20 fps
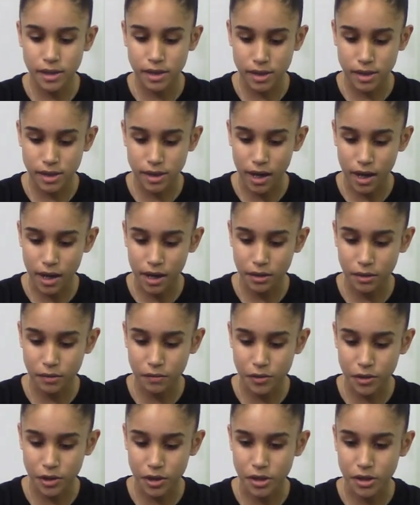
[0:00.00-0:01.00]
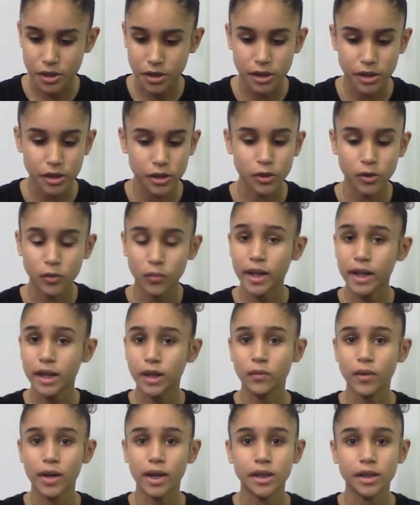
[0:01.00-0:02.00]
is kind of just, this is
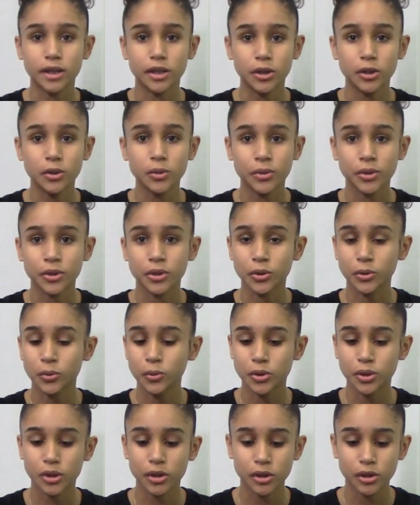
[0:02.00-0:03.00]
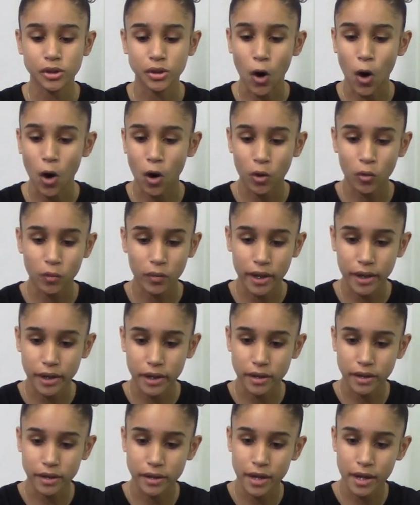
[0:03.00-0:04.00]
already ready to use. The solution's
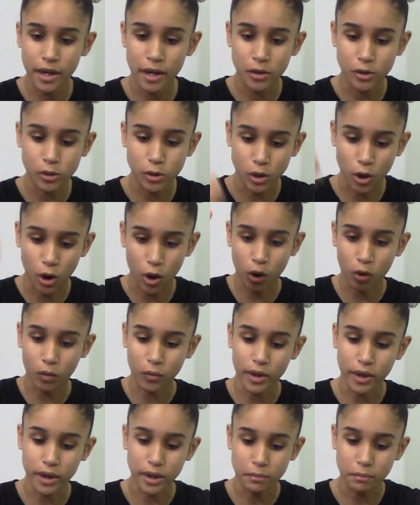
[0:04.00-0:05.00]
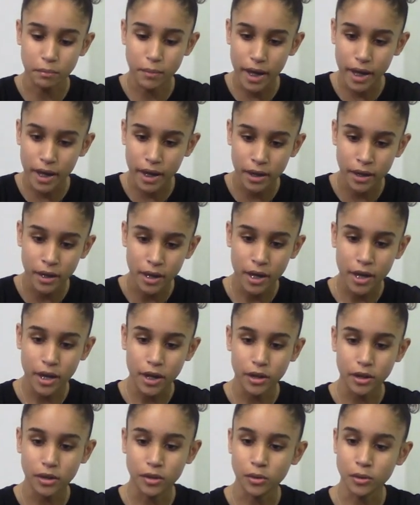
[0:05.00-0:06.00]
already there. It's already made.
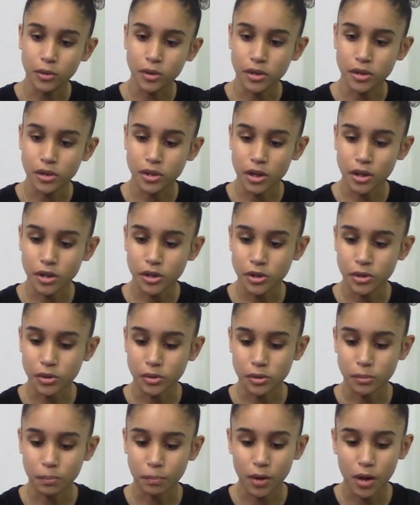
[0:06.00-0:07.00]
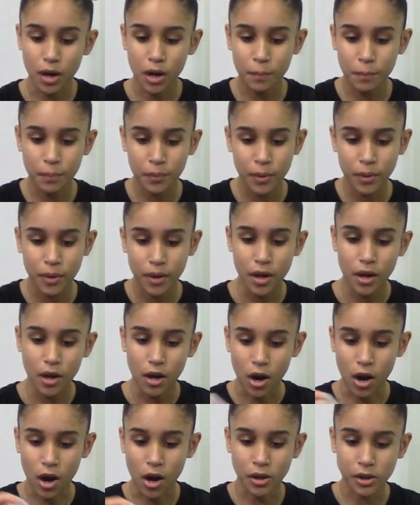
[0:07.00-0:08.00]
You can just use a pump.
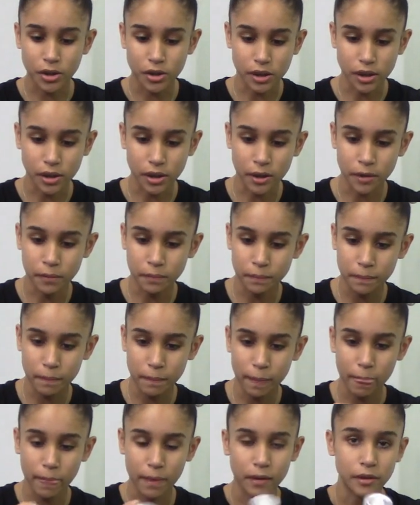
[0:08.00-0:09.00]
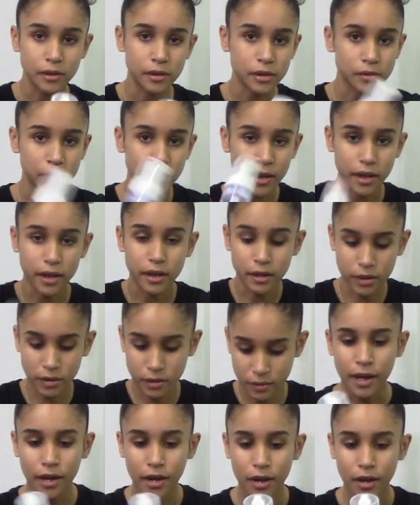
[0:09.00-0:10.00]
Honestly, this right
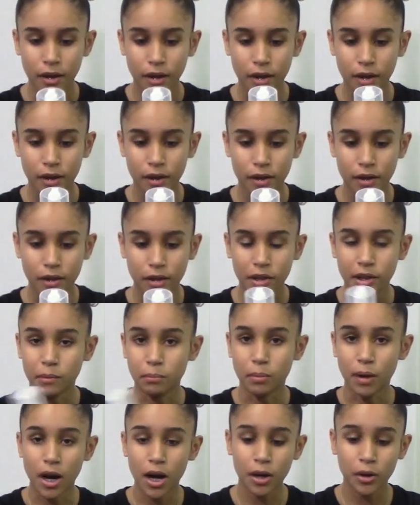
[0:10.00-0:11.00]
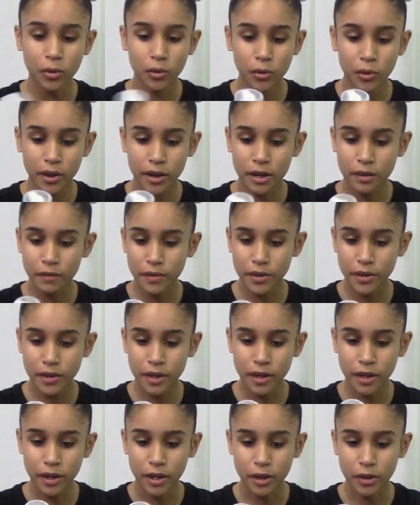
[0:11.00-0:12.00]
here, the bottle and
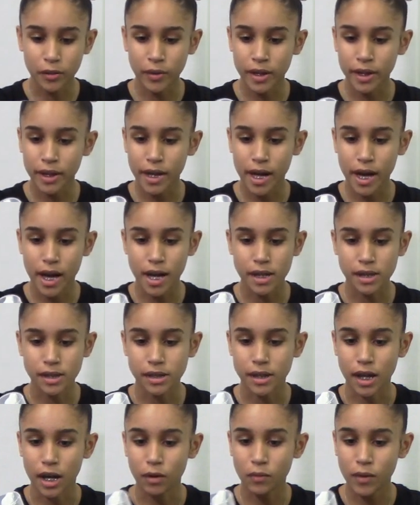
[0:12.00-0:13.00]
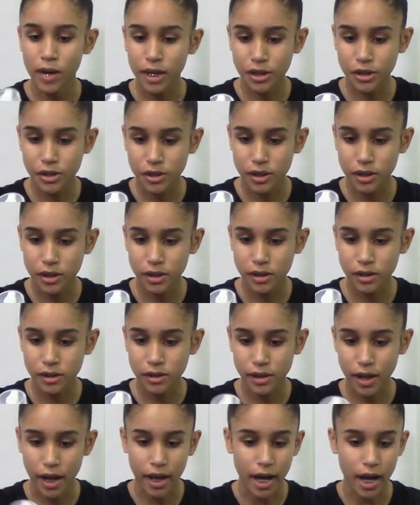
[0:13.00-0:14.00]
everything, it already has
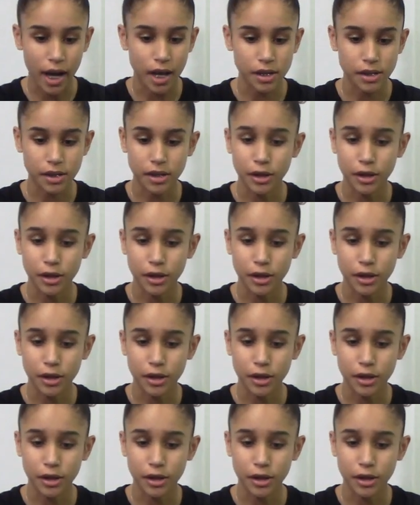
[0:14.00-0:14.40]
directions, it has the